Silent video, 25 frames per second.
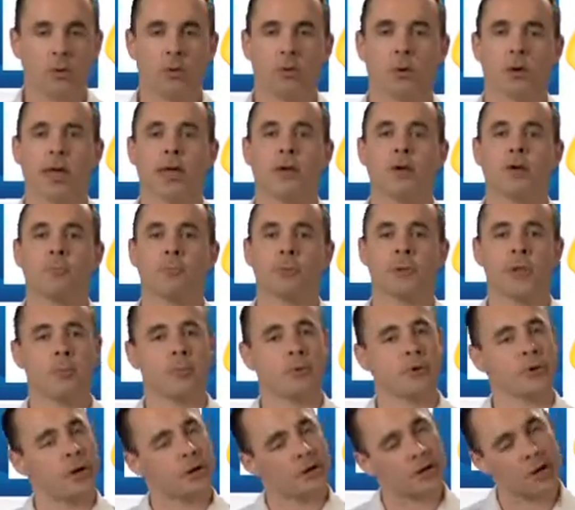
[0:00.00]

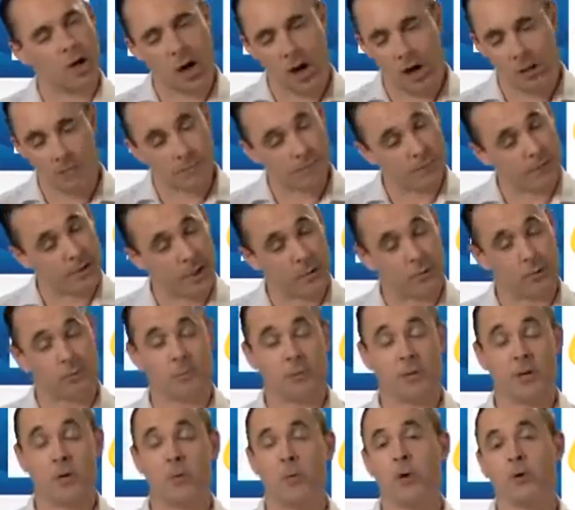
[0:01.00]
orlandoplumber.com, that would be a